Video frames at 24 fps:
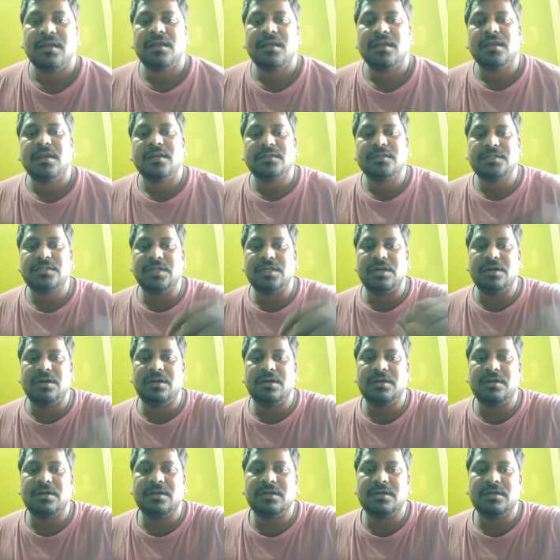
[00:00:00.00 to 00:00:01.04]

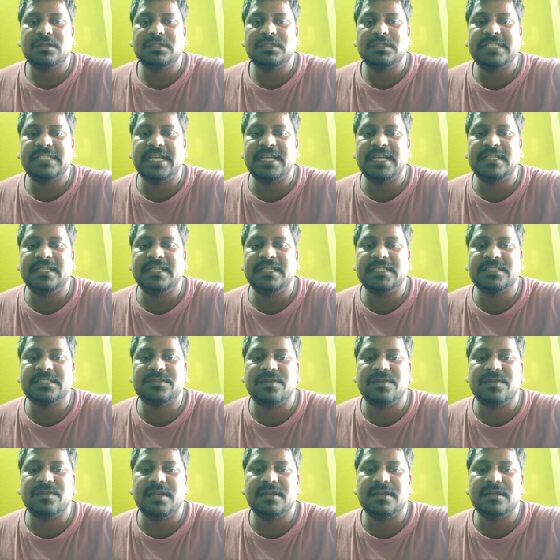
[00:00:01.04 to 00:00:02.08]
so share this
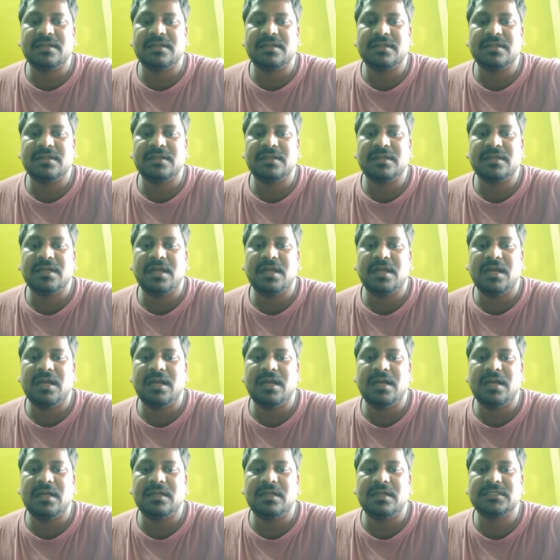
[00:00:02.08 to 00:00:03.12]
one,
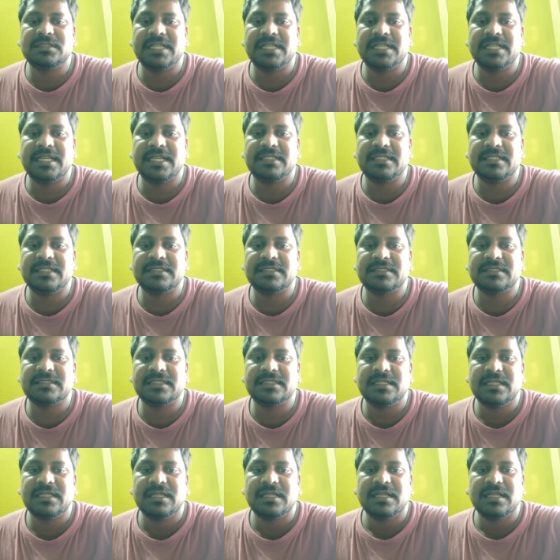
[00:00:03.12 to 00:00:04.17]
share this.
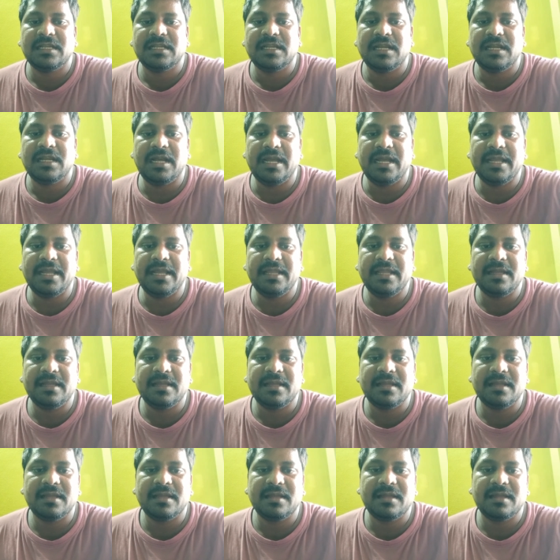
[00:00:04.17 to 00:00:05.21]
Hi.
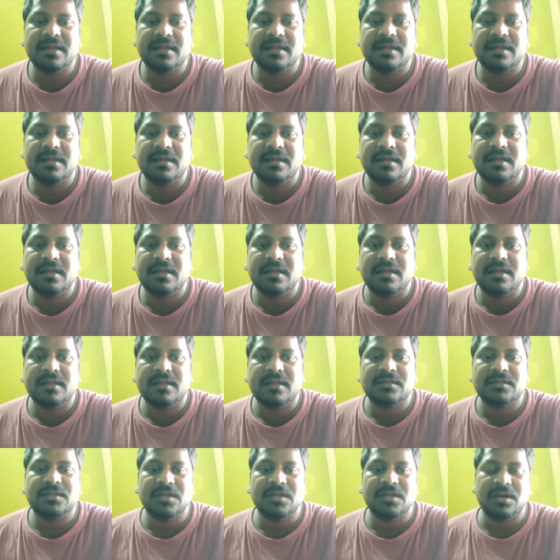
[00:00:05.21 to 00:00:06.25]

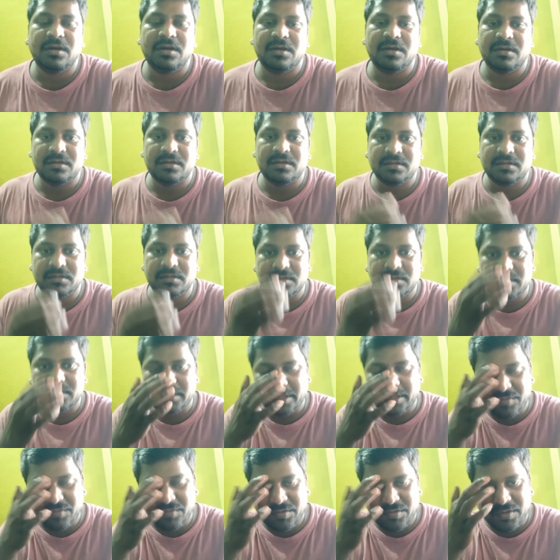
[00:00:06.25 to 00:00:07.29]
So
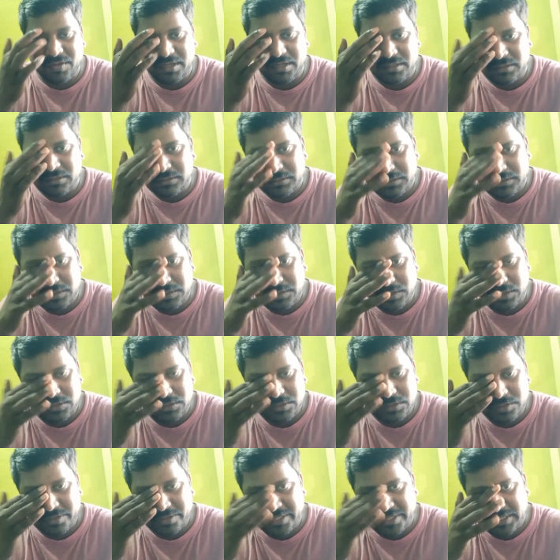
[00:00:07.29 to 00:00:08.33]
everyone, so
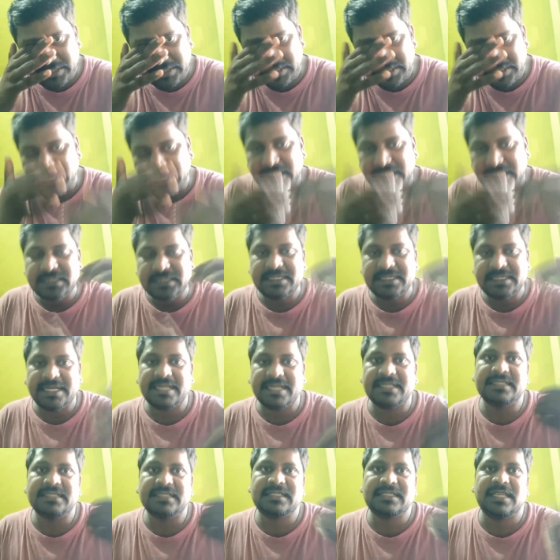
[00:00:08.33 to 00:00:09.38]
students,
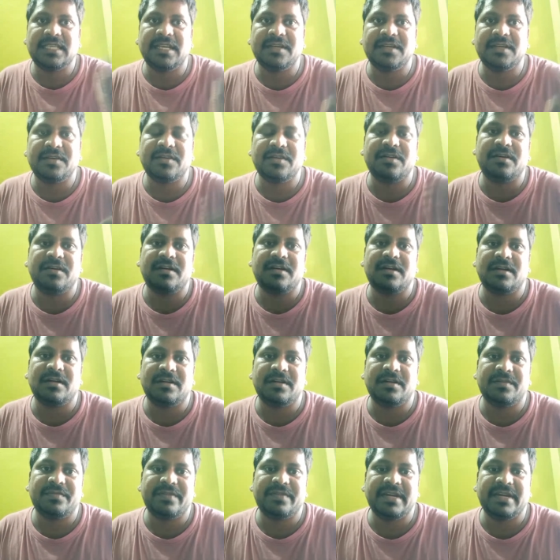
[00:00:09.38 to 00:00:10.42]
share this link to
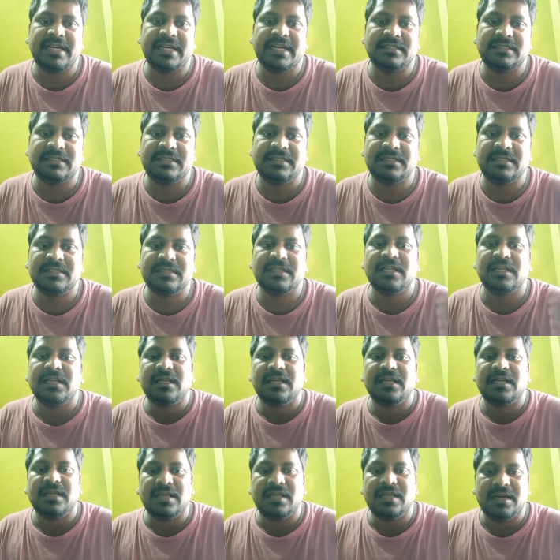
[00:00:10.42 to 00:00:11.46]
your friends
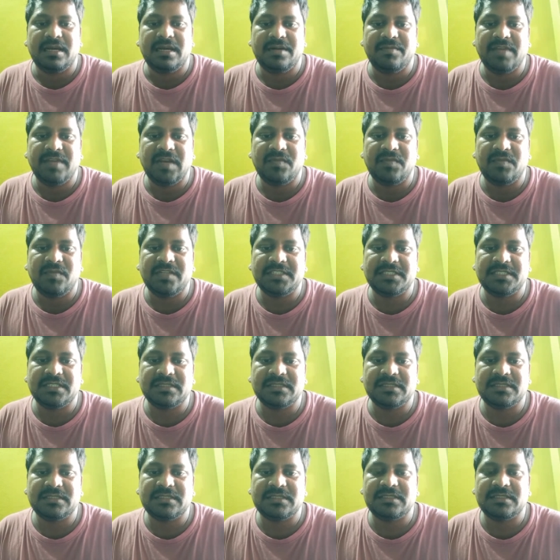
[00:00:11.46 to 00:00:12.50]
and well
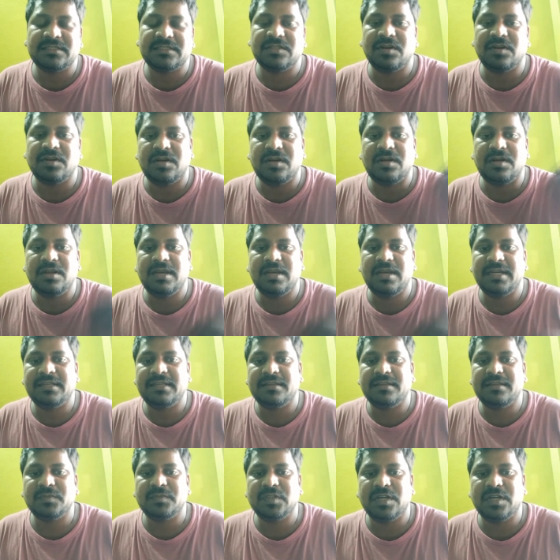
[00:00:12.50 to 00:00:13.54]
wishers. So let
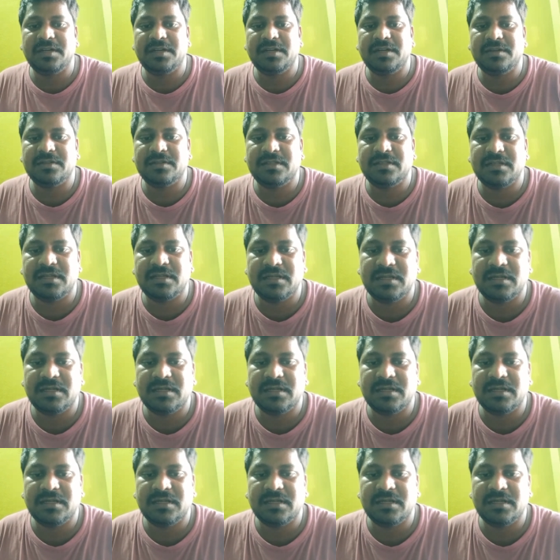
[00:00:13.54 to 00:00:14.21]
them join to the